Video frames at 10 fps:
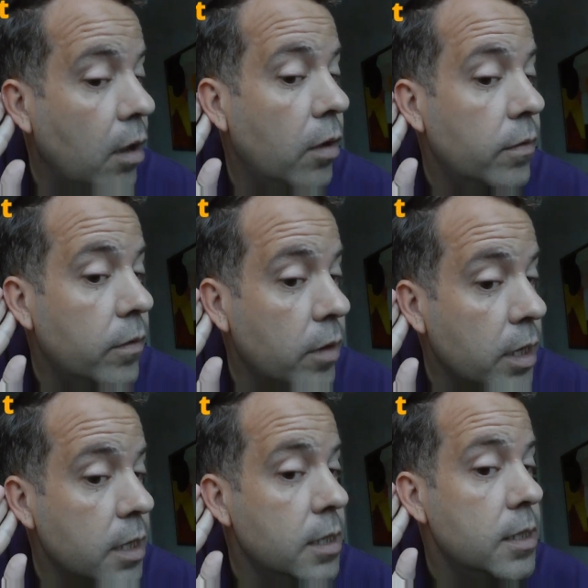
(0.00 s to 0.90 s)

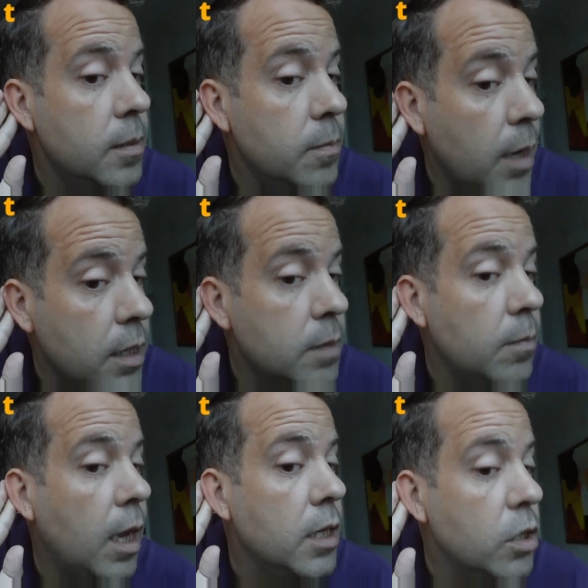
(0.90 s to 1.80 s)
Christmas, my
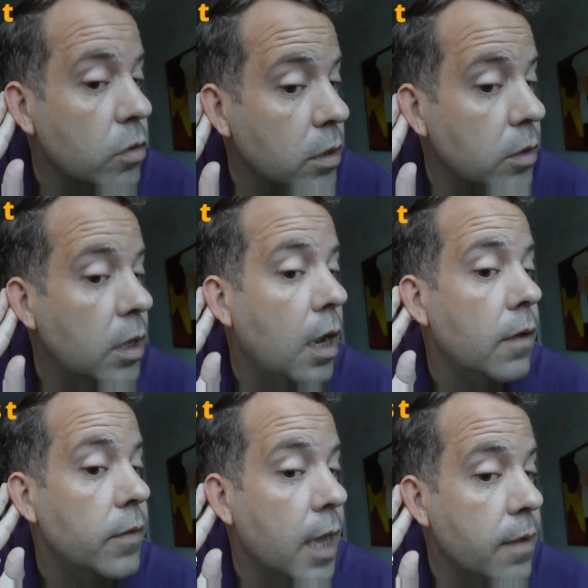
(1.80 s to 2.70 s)
true love
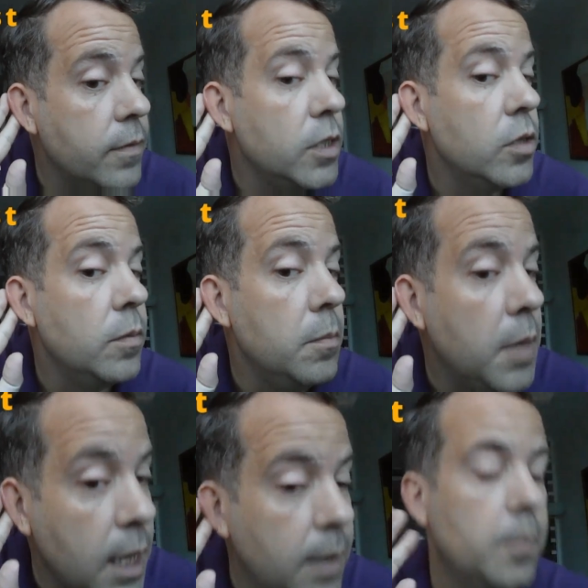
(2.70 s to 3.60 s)
gave to me.
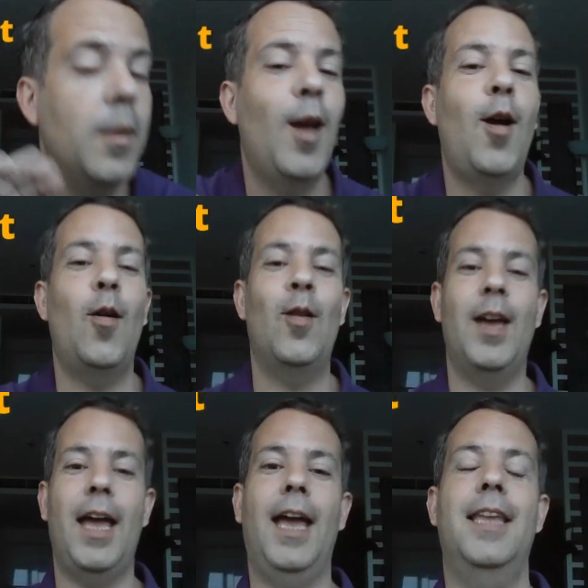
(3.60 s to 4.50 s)

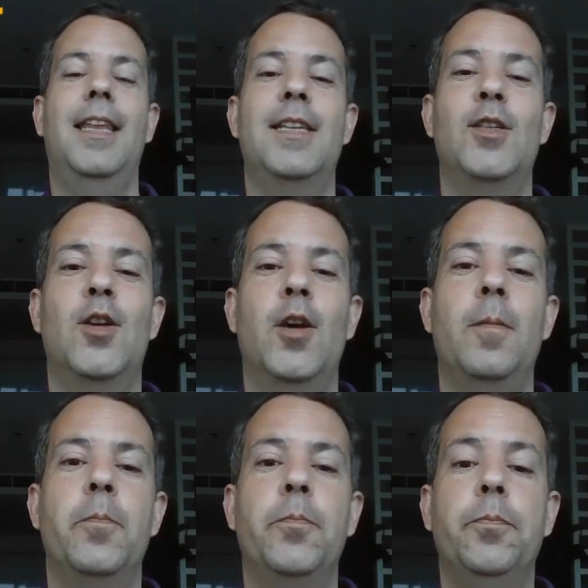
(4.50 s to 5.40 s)
Okay, that's good.
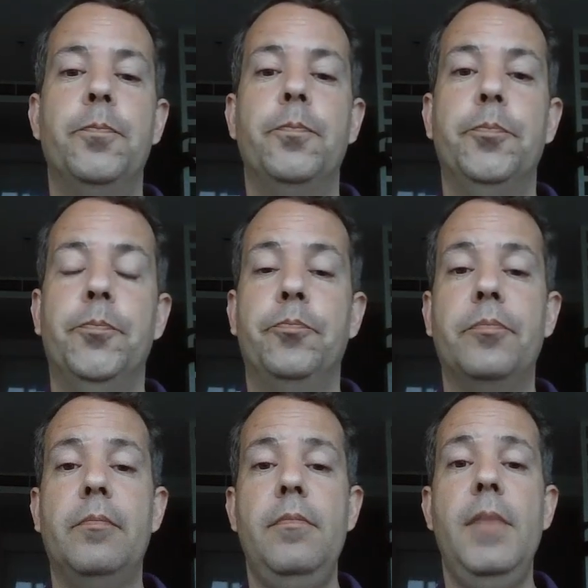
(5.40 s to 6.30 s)

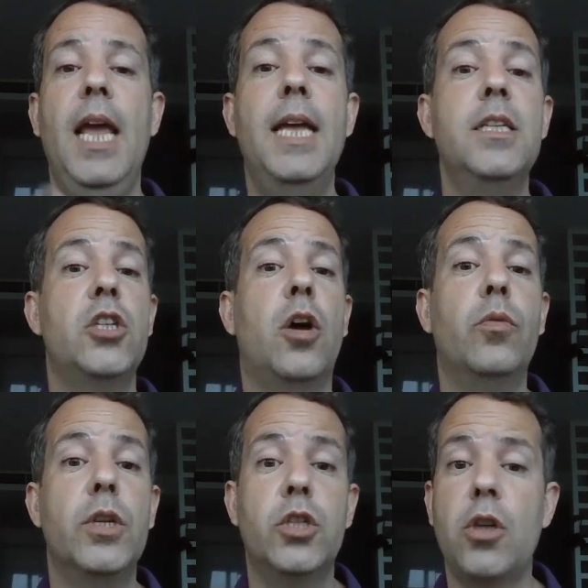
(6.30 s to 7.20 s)
And so the
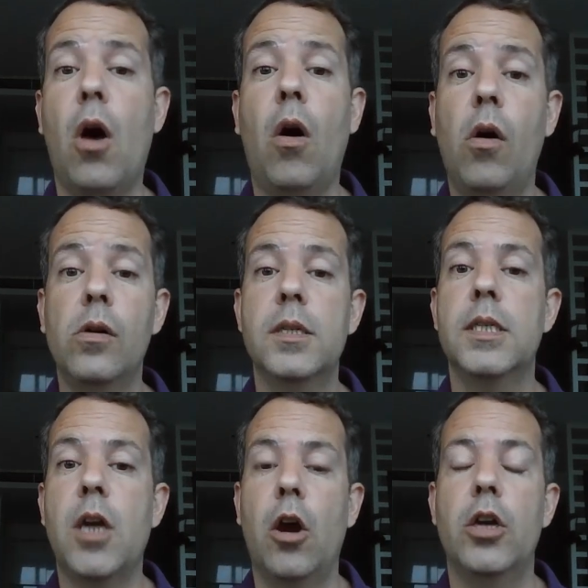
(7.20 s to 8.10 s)
song
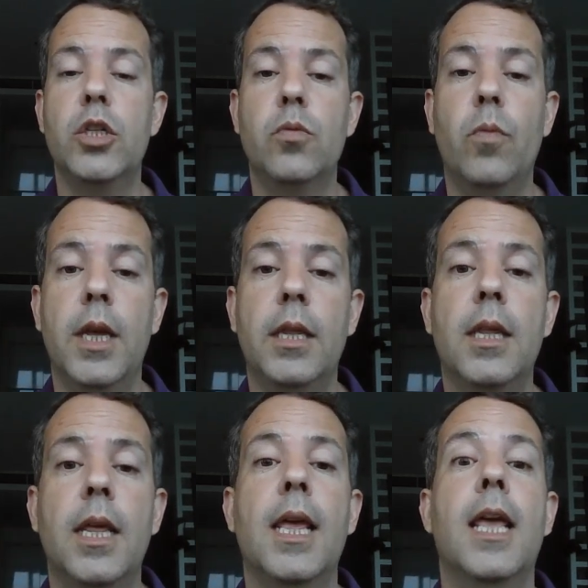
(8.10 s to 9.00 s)
starts with
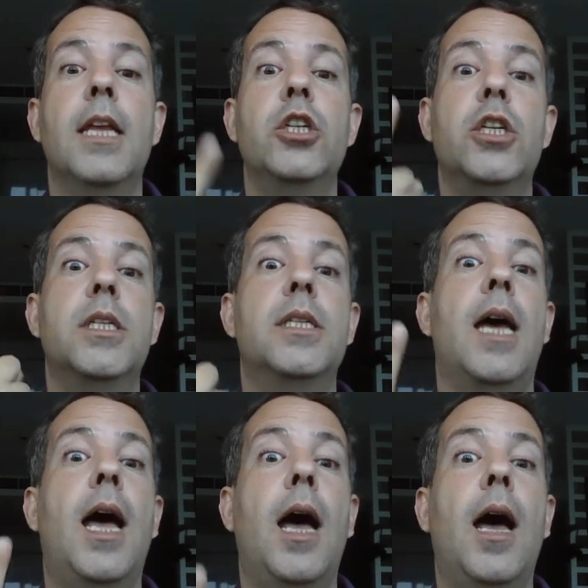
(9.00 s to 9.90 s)
just
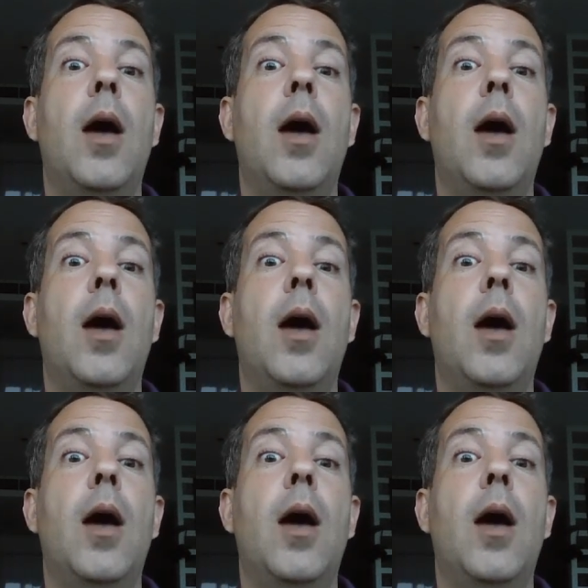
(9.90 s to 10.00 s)
a